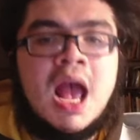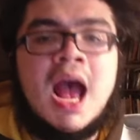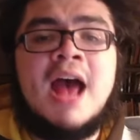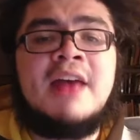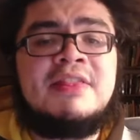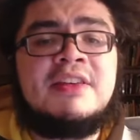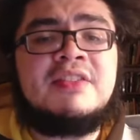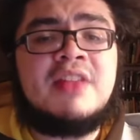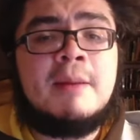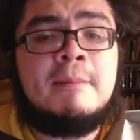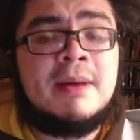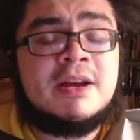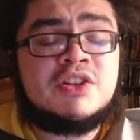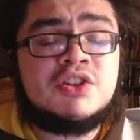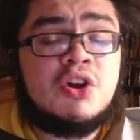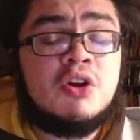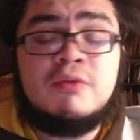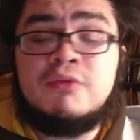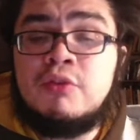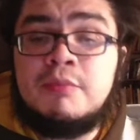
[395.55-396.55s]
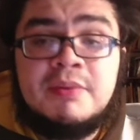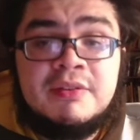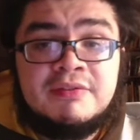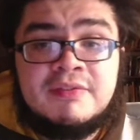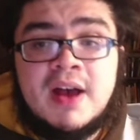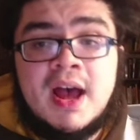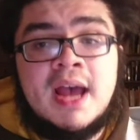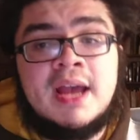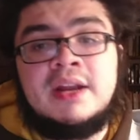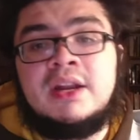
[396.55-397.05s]
I think that Musgrove will be
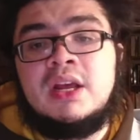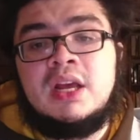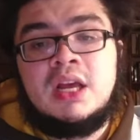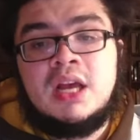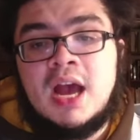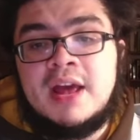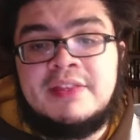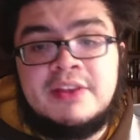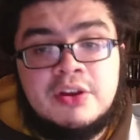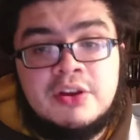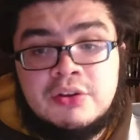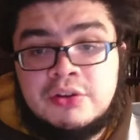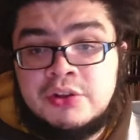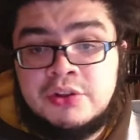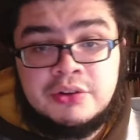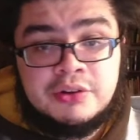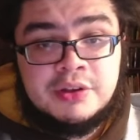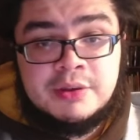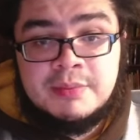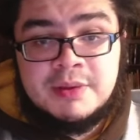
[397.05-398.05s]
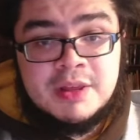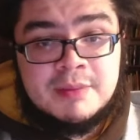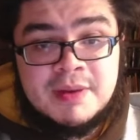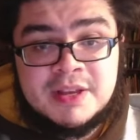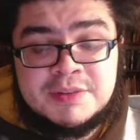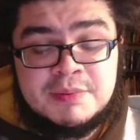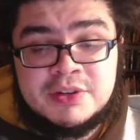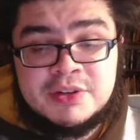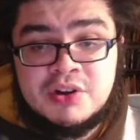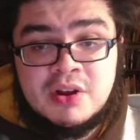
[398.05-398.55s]
fine. I think he'll clearly be the
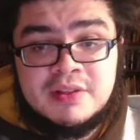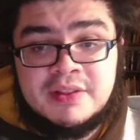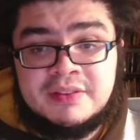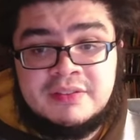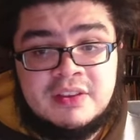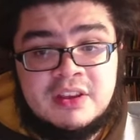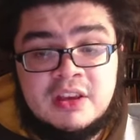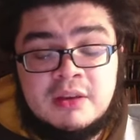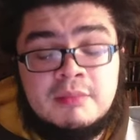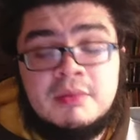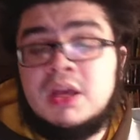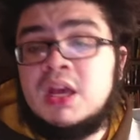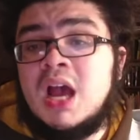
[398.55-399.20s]
best pitcher on the team.